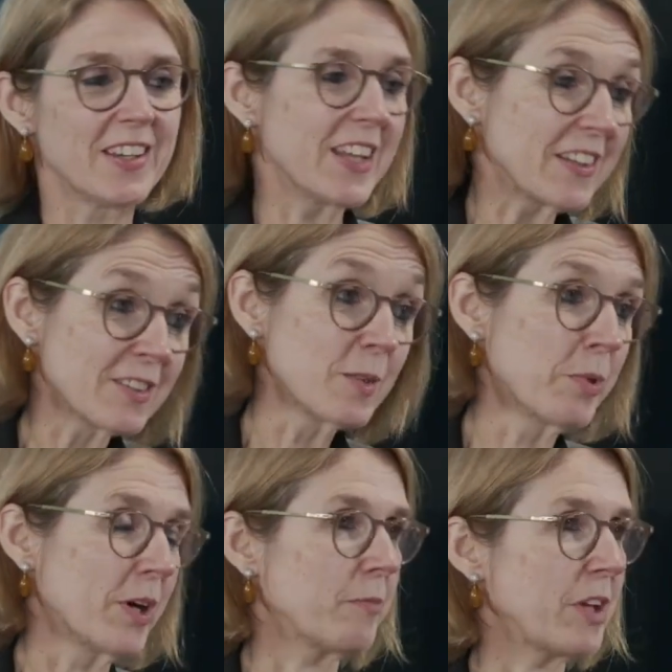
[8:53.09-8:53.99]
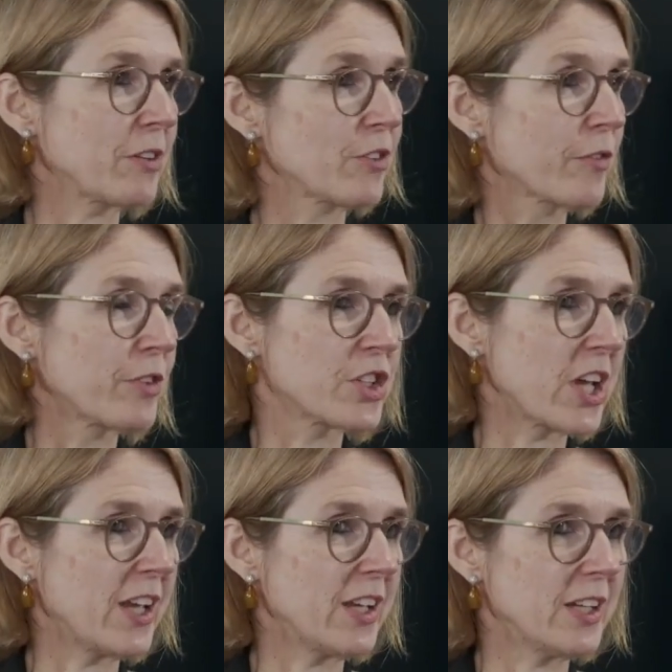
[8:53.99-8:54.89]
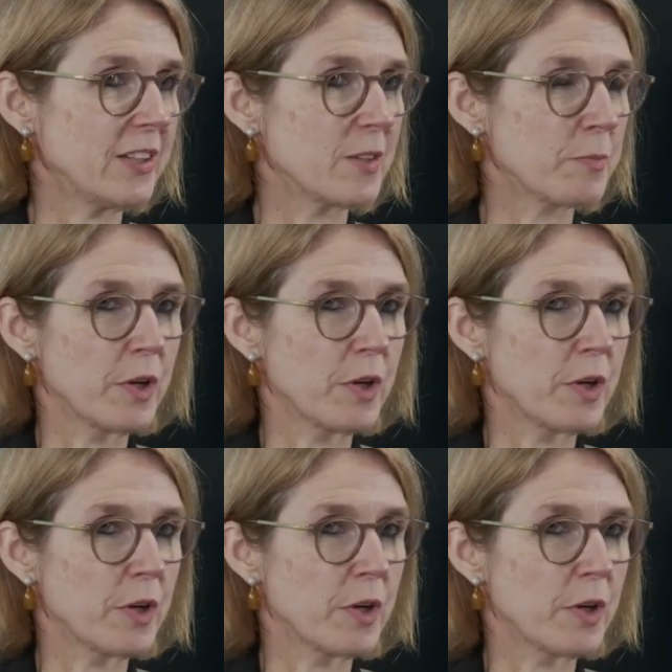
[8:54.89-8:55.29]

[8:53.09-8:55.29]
that is the important message of the day, and